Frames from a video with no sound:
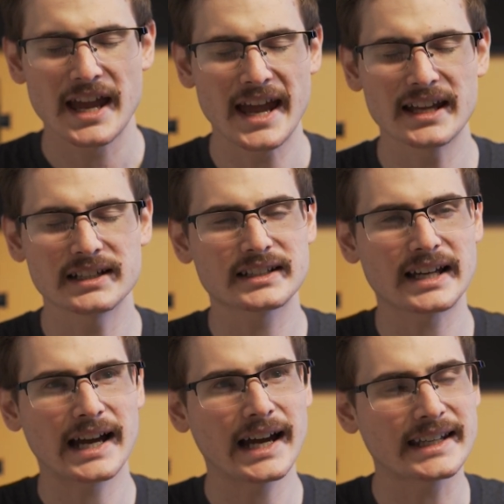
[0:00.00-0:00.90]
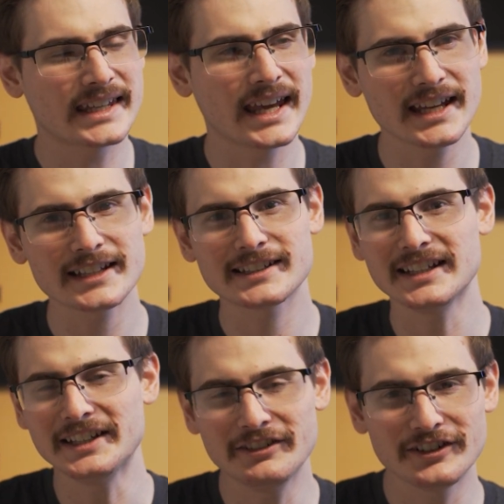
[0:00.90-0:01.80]
and I can't
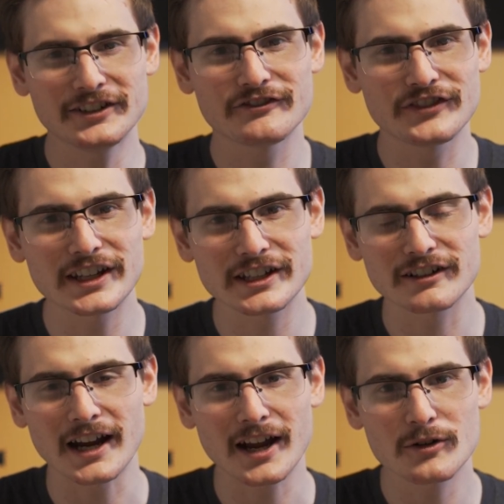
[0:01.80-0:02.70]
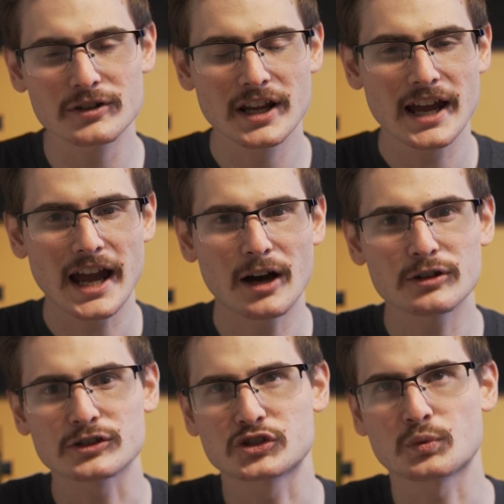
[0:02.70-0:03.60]
even figure out how
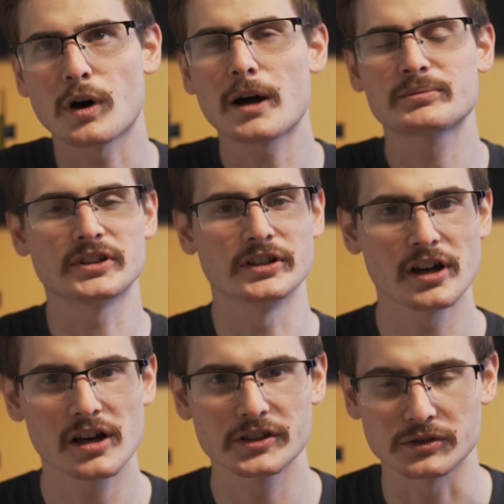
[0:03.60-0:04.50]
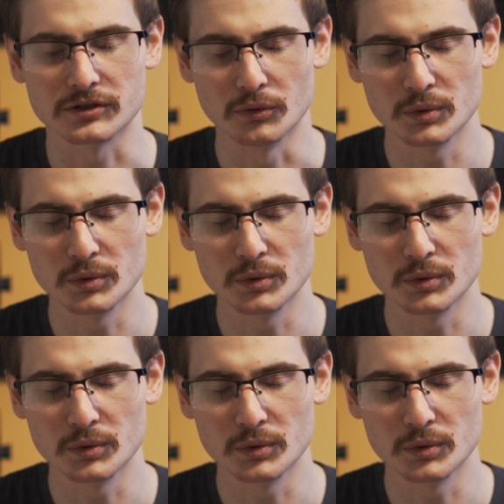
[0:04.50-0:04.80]
to swap the nozzle,